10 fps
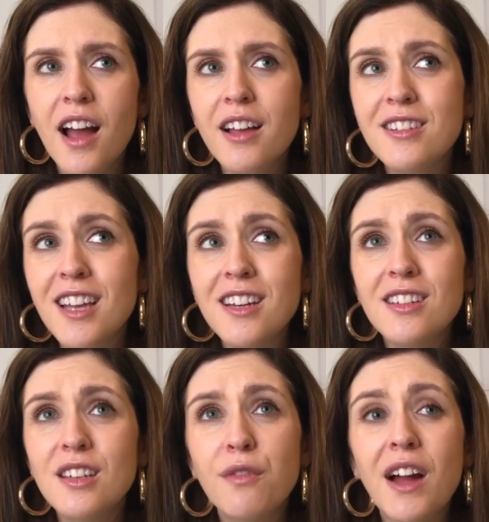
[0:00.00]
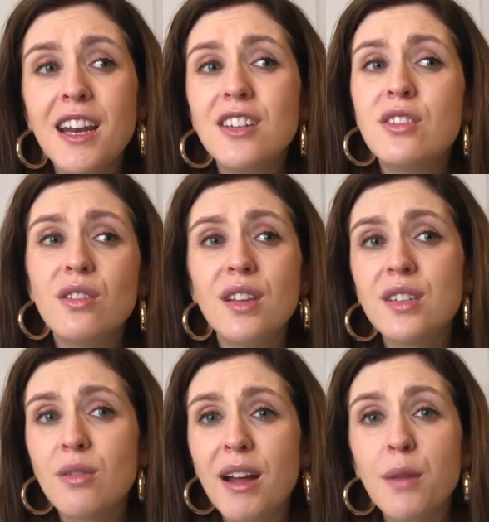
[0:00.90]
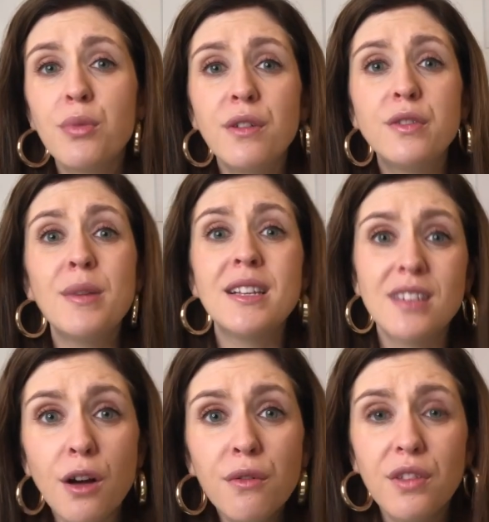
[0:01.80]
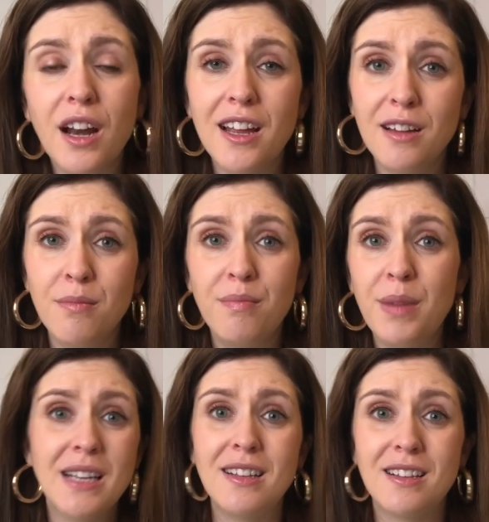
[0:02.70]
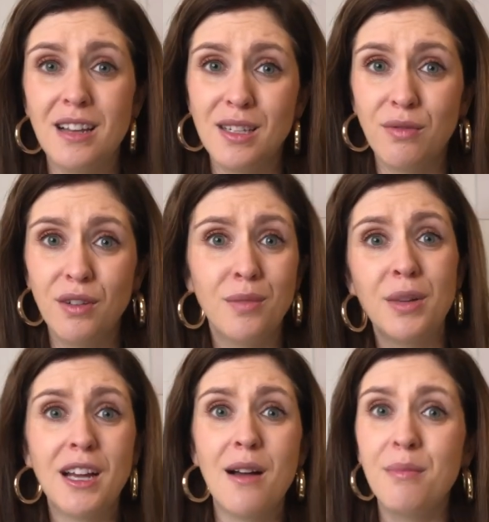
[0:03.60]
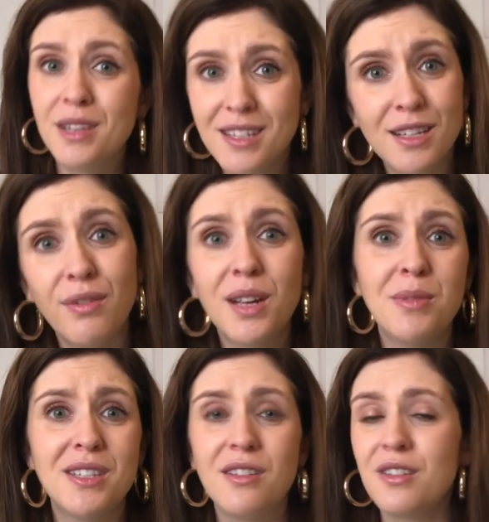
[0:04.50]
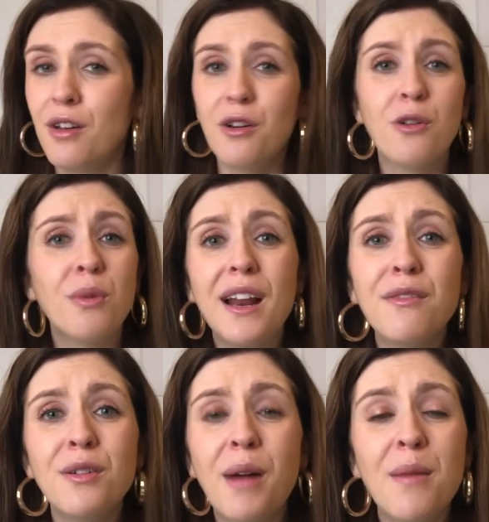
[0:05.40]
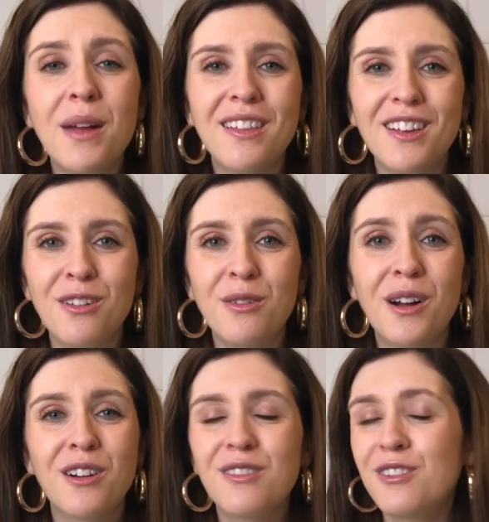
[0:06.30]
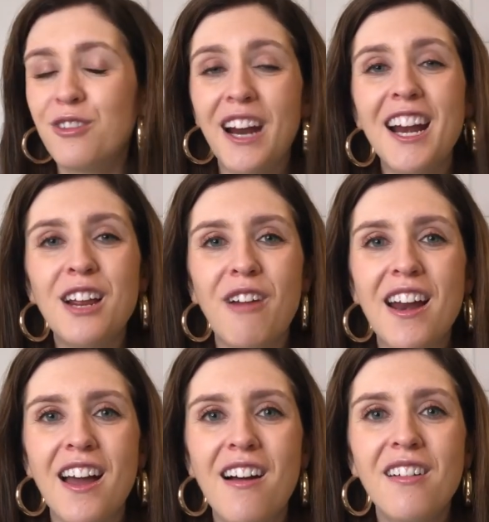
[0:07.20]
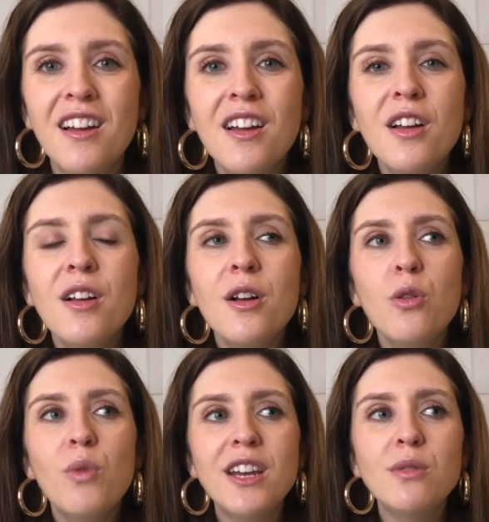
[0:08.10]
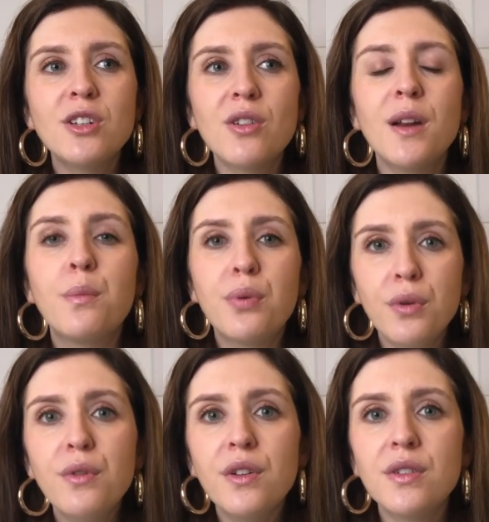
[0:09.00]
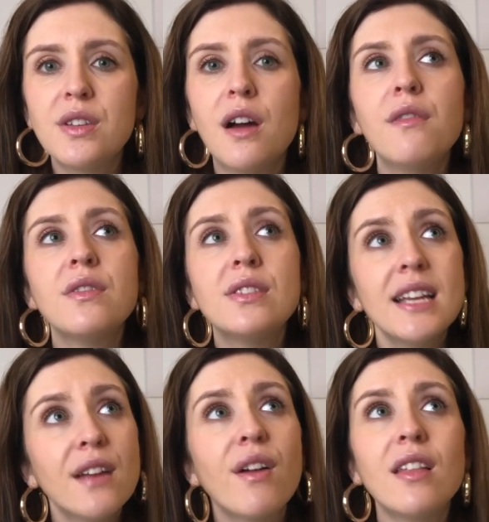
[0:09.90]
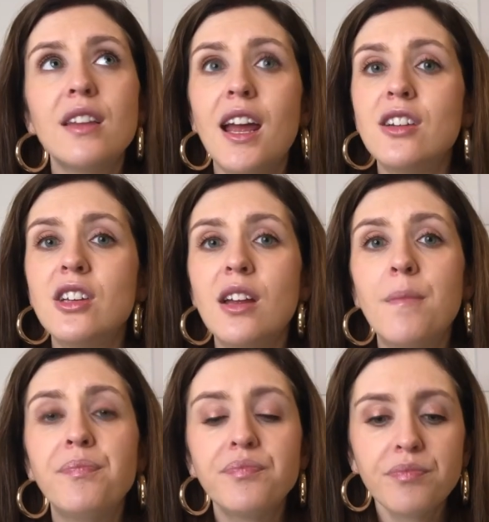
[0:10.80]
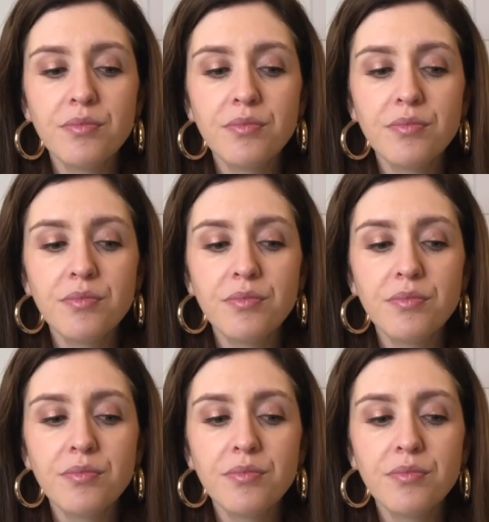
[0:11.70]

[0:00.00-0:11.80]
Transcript: Are you saying to yourself, I need to do this so I can prove to myself that I can be successful and become a six-figure business owner or whatever it might be that you are creating right now? When you are trying to prove yourself, seek validation,